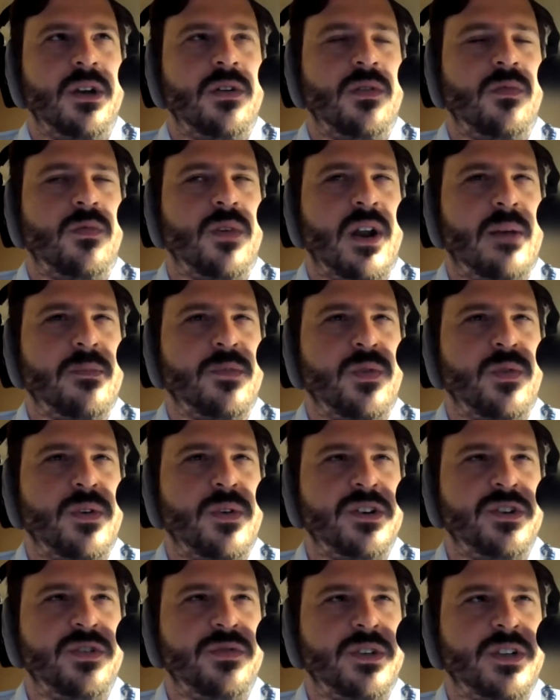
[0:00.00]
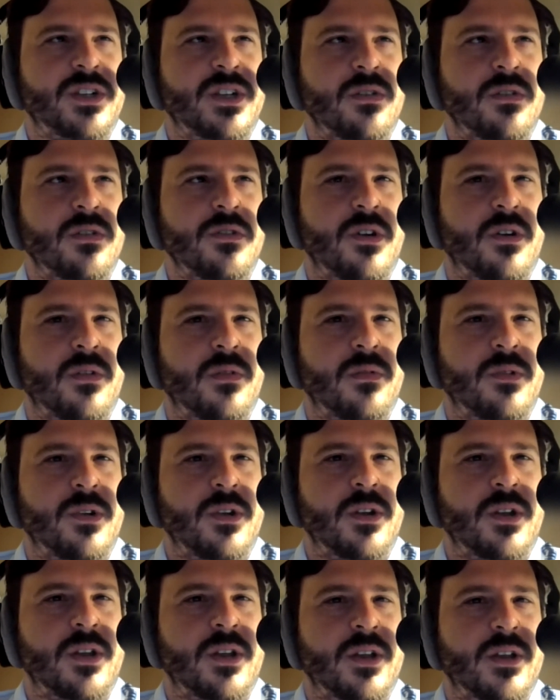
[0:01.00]
What I'm going to do here, though,
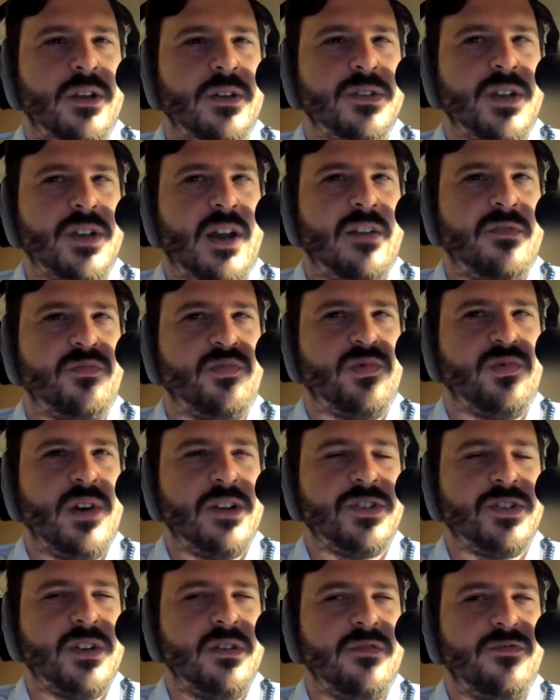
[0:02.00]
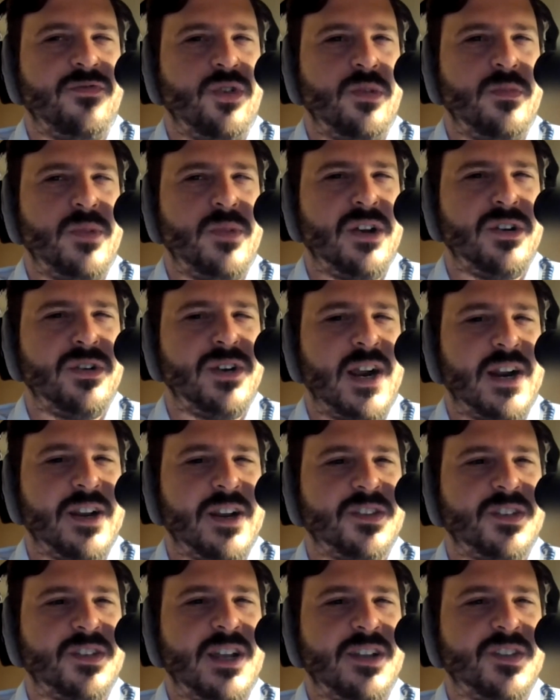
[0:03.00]
is I've pressed confirm on United
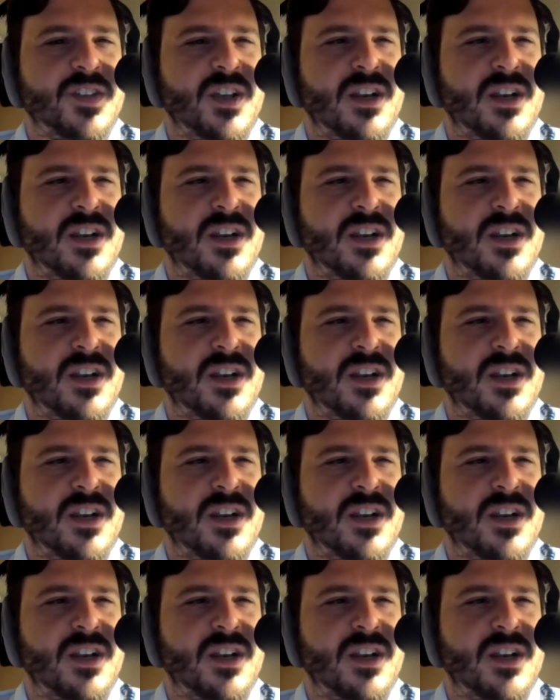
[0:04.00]
States,